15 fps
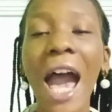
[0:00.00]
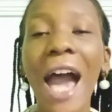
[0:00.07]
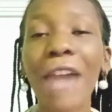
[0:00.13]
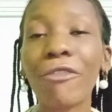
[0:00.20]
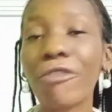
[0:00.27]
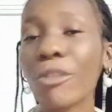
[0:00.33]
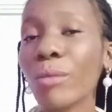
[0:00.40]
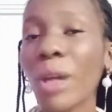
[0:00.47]
I
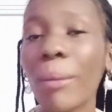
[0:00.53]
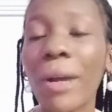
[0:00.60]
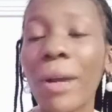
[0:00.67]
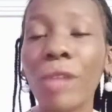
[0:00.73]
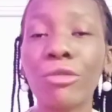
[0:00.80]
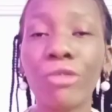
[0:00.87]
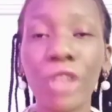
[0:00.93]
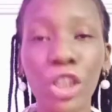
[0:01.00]
film
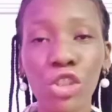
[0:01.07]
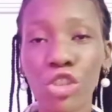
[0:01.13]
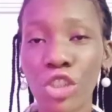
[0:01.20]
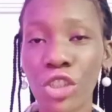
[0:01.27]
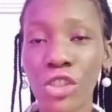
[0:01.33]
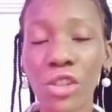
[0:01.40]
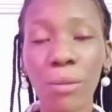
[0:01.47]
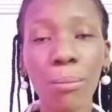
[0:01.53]
about
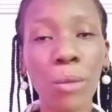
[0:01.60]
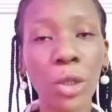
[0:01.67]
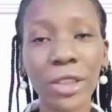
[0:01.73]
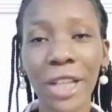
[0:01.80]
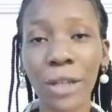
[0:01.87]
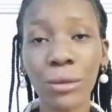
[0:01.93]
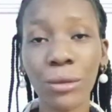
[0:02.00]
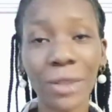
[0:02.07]
relationship,
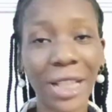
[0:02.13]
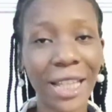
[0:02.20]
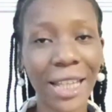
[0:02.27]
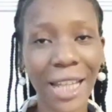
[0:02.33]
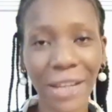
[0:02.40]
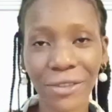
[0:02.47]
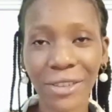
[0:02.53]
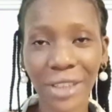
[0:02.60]
motherhood and
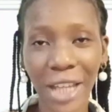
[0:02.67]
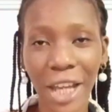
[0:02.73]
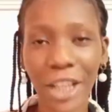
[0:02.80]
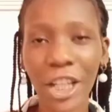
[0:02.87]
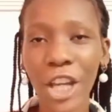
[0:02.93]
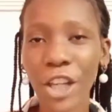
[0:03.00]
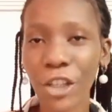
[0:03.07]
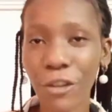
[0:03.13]

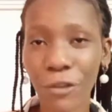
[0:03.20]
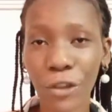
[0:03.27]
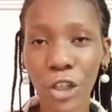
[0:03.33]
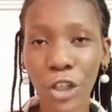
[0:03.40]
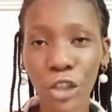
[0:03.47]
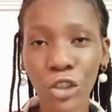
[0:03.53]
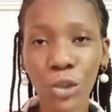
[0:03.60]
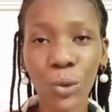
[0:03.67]
lifestyle. If you
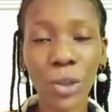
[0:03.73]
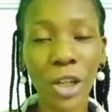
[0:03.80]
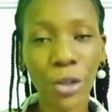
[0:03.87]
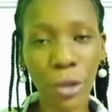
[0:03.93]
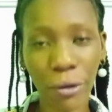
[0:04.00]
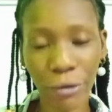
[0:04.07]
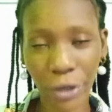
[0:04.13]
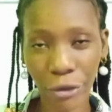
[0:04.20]
are new here,
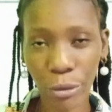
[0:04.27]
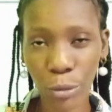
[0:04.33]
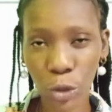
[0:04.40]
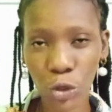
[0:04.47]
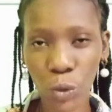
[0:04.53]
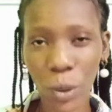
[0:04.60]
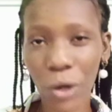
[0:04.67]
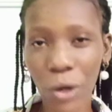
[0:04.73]
you're very
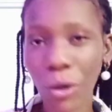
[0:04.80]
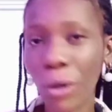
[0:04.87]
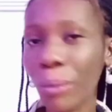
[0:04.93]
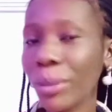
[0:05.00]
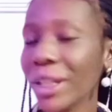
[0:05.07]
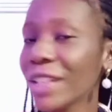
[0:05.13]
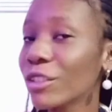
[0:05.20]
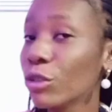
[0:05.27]
much welcome.
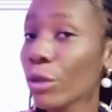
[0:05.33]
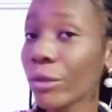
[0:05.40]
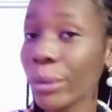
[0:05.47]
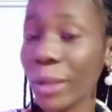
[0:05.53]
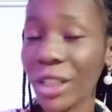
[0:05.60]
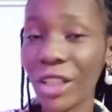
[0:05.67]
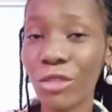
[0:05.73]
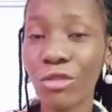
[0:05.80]
Please don't
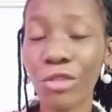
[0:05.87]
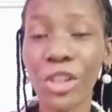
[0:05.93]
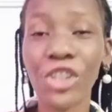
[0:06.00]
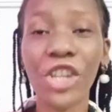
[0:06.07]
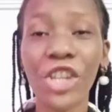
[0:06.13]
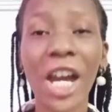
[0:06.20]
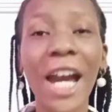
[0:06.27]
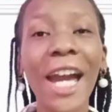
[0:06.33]
remain a
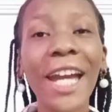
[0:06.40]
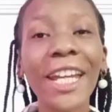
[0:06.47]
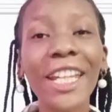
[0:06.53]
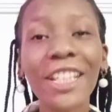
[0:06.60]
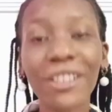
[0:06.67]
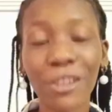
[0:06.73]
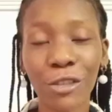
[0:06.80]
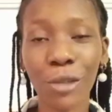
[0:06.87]
stranger.
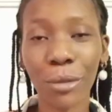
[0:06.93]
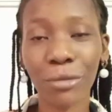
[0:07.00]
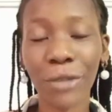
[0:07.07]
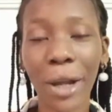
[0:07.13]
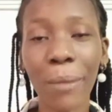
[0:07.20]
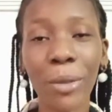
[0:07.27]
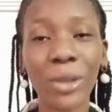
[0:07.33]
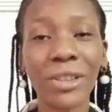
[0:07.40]
Hit the
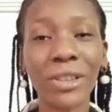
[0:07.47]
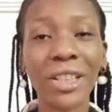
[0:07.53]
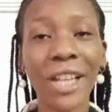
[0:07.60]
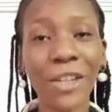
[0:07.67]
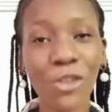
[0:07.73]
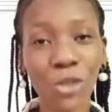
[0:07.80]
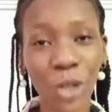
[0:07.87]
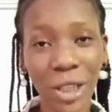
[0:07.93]
subscribe button
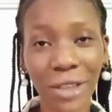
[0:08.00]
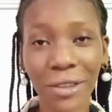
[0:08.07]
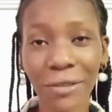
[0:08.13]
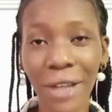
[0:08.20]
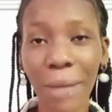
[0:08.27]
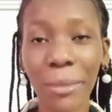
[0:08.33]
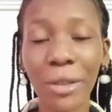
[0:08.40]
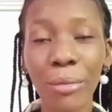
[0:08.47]
and join this
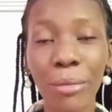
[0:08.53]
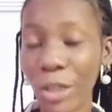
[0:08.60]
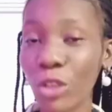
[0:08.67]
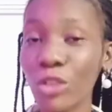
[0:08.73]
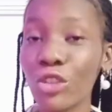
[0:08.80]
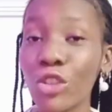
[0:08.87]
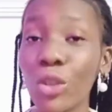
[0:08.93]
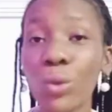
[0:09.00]
family
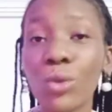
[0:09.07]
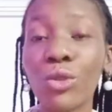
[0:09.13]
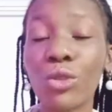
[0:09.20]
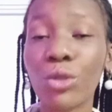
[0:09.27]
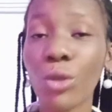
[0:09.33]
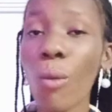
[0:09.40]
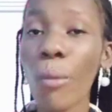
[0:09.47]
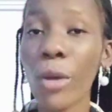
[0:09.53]
because you would
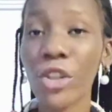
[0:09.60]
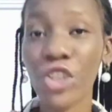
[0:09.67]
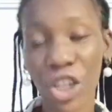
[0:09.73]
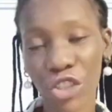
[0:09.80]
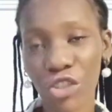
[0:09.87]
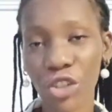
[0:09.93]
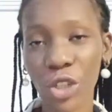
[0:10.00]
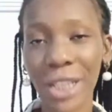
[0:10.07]
so much
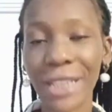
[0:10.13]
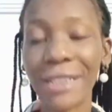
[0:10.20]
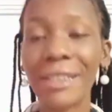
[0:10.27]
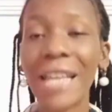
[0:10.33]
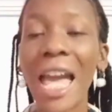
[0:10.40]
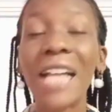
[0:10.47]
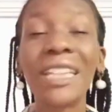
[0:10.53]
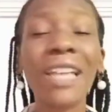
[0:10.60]
enjoy it.
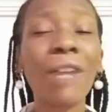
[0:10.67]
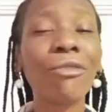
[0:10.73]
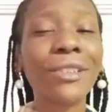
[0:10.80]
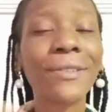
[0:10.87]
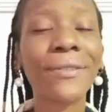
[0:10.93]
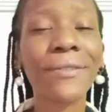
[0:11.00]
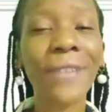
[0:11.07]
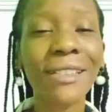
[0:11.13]
Now, for
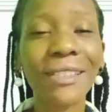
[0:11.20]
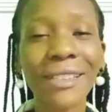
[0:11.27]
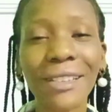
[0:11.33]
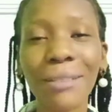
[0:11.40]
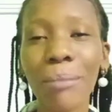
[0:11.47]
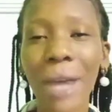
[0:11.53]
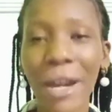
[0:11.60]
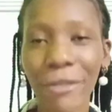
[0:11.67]
the first
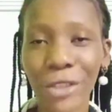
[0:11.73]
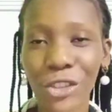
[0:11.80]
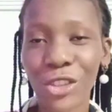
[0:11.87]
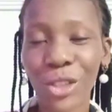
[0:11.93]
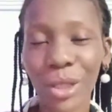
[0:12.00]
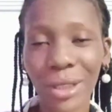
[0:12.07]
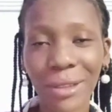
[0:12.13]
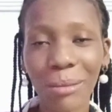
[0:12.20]
thing marriage
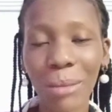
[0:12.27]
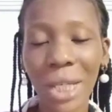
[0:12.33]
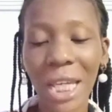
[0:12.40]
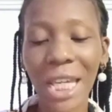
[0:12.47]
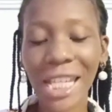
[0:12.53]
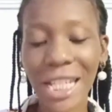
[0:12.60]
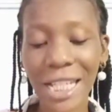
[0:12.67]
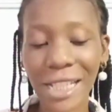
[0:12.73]
taught me
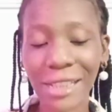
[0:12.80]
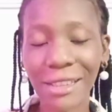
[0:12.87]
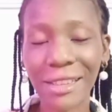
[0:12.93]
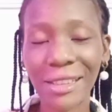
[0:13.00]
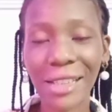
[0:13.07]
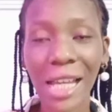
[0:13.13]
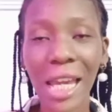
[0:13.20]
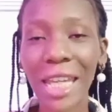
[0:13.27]

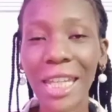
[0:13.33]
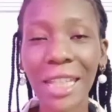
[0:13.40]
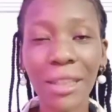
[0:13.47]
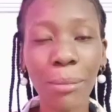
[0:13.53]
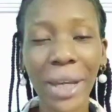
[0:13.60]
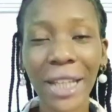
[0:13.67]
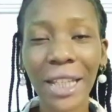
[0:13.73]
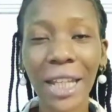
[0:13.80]
is
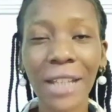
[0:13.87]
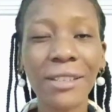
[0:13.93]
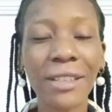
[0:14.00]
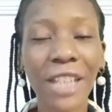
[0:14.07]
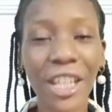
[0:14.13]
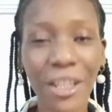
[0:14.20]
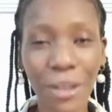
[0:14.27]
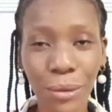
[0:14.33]
independent
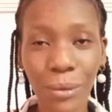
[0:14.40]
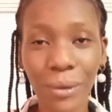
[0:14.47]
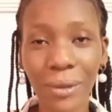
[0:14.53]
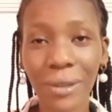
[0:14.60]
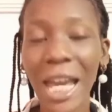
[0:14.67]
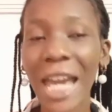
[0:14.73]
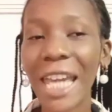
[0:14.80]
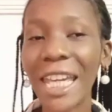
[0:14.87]

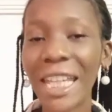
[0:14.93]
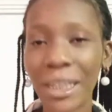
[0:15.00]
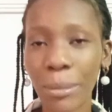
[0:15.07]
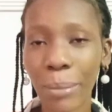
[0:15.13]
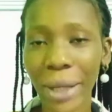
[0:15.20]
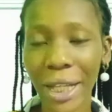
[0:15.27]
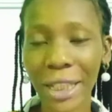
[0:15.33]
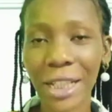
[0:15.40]
skills.
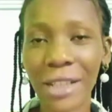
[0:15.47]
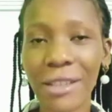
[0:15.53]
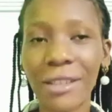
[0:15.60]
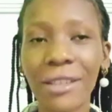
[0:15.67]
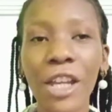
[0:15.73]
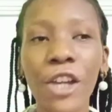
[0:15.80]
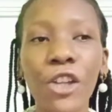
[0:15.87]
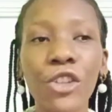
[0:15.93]

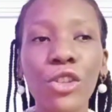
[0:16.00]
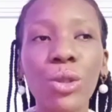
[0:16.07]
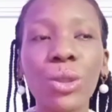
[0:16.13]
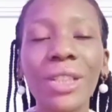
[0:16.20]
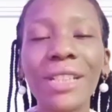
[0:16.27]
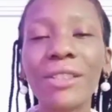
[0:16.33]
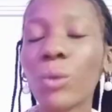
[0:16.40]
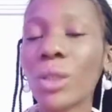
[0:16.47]
Independence.
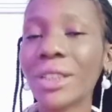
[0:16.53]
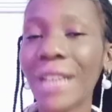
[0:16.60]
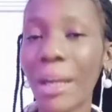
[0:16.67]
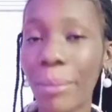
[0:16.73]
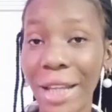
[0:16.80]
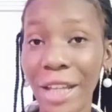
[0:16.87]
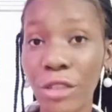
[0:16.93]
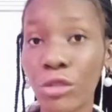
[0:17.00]
This one
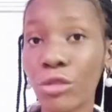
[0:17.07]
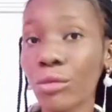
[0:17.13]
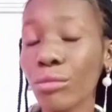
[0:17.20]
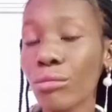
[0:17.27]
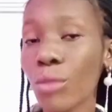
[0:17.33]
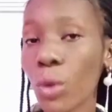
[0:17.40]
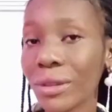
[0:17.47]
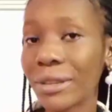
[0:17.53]
applies to
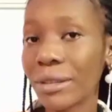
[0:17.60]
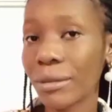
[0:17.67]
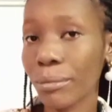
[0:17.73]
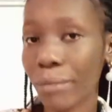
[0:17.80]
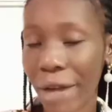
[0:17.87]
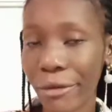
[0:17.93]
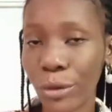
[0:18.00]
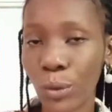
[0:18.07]
most
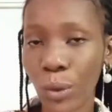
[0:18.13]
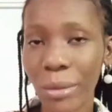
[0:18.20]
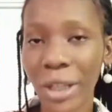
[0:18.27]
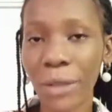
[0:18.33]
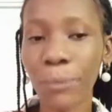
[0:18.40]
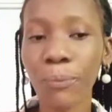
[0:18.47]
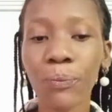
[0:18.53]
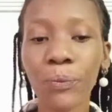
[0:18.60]
married
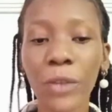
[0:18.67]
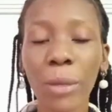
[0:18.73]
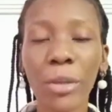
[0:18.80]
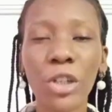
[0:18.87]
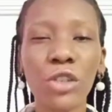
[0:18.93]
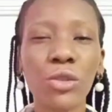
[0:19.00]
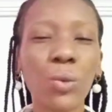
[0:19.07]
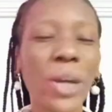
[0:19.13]
women,
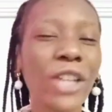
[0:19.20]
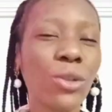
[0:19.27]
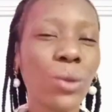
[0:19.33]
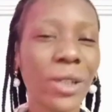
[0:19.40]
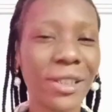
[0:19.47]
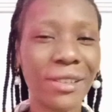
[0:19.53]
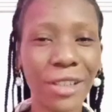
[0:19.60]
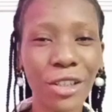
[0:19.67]
because when you
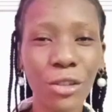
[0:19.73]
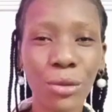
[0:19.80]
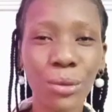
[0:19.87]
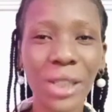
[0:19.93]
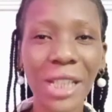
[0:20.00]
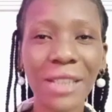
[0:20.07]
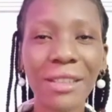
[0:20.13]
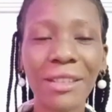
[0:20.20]
were single,
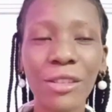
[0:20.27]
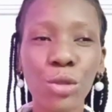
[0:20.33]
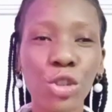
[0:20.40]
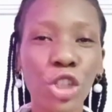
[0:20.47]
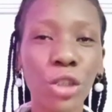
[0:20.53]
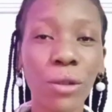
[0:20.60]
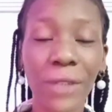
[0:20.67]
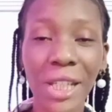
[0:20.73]
this
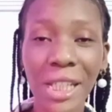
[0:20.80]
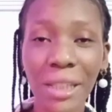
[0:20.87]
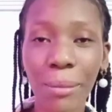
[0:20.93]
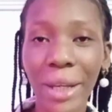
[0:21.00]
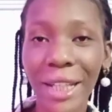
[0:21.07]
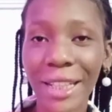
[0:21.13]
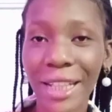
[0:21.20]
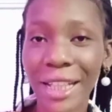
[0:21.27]
notion of
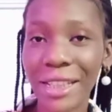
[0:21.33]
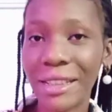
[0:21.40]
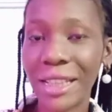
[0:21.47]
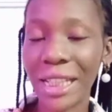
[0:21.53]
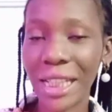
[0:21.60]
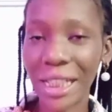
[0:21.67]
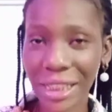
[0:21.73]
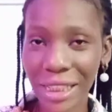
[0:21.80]
independent
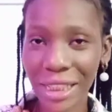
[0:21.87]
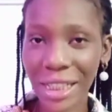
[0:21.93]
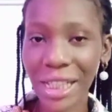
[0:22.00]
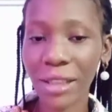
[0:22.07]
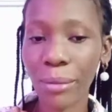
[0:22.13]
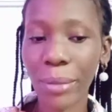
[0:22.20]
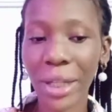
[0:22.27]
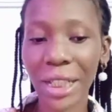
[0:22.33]

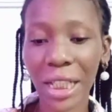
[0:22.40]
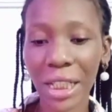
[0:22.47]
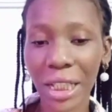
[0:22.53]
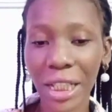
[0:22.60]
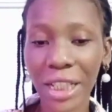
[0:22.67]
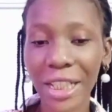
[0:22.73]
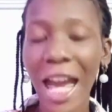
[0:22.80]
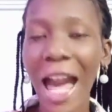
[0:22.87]

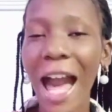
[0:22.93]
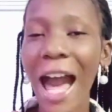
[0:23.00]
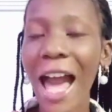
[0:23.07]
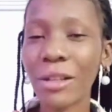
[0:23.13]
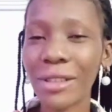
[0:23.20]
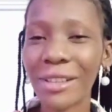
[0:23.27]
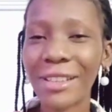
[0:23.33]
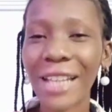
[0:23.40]
lady, I
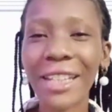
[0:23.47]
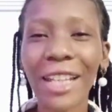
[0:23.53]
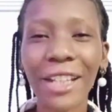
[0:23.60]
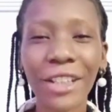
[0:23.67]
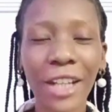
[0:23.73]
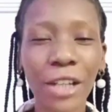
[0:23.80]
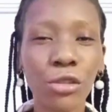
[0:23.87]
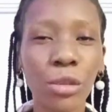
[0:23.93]
understand that
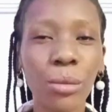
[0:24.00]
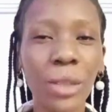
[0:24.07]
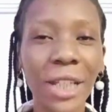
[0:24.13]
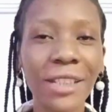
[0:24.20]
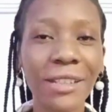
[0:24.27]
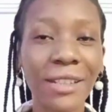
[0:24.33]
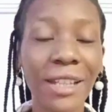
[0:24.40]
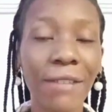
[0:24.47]
there are some
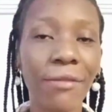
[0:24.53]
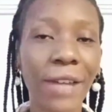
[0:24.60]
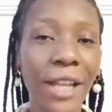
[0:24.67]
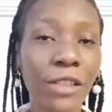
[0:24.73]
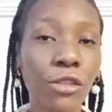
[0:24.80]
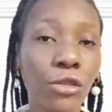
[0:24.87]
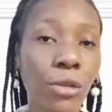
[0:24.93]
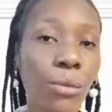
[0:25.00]
ladies that
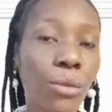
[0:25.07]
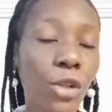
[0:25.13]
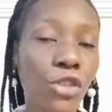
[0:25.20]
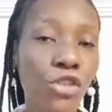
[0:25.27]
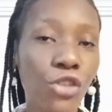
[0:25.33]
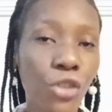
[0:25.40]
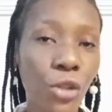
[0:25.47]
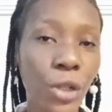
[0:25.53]
find so
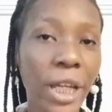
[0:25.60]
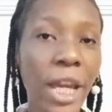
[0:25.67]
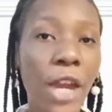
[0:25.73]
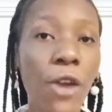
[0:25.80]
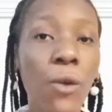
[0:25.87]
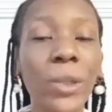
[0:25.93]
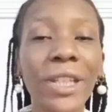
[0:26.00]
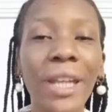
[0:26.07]
much joy
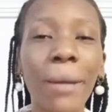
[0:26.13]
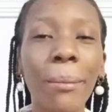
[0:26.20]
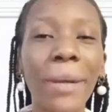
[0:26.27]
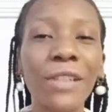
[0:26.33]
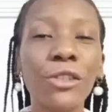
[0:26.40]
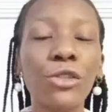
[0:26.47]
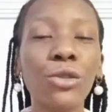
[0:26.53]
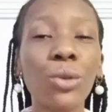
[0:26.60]
with their
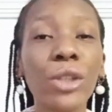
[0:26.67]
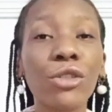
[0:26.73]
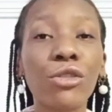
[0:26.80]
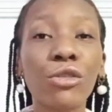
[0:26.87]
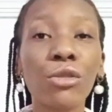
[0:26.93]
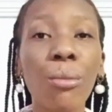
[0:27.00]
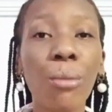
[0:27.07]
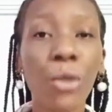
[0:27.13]
man doing
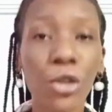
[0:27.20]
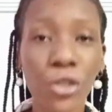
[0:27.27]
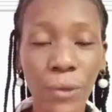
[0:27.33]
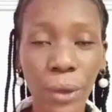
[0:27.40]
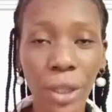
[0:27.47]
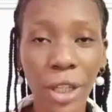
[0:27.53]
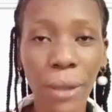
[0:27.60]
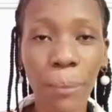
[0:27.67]
so much
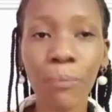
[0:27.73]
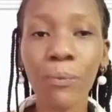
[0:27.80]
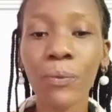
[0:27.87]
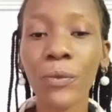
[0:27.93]
for them.